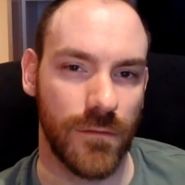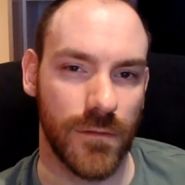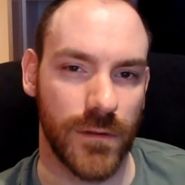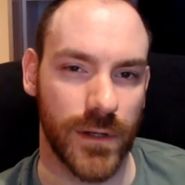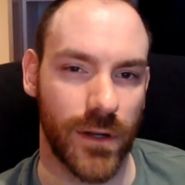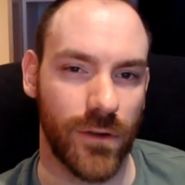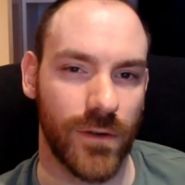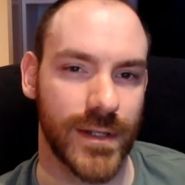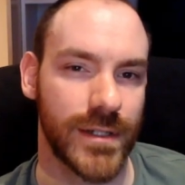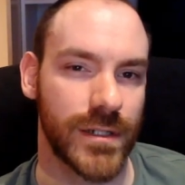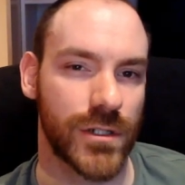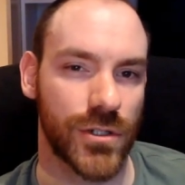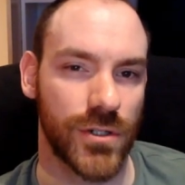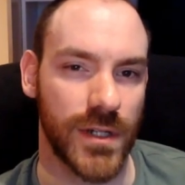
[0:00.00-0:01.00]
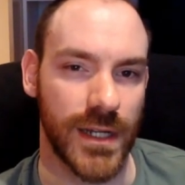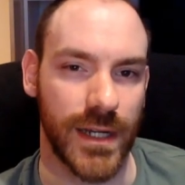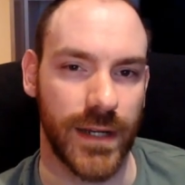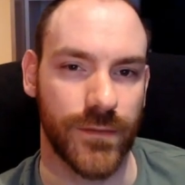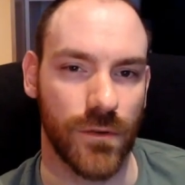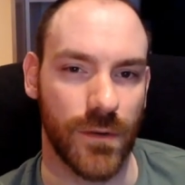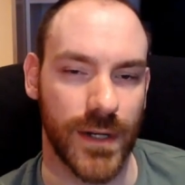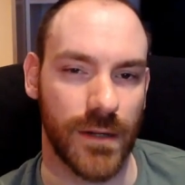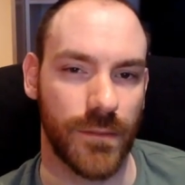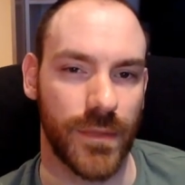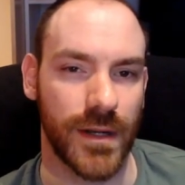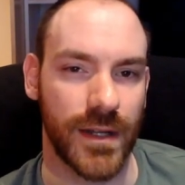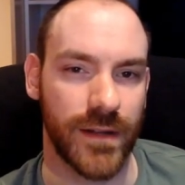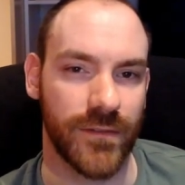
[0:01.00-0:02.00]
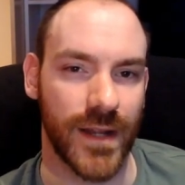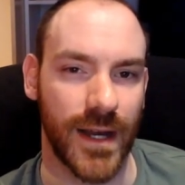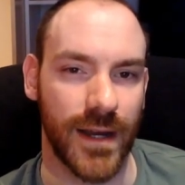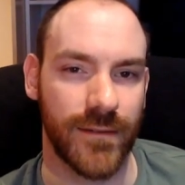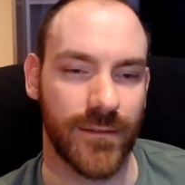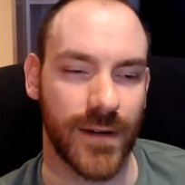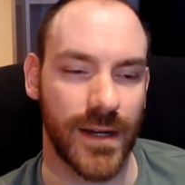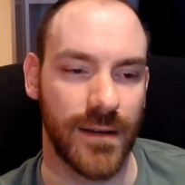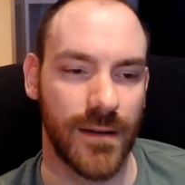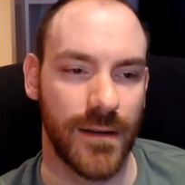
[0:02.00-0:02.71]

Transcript: No one is truly evil. I don't believe that, right?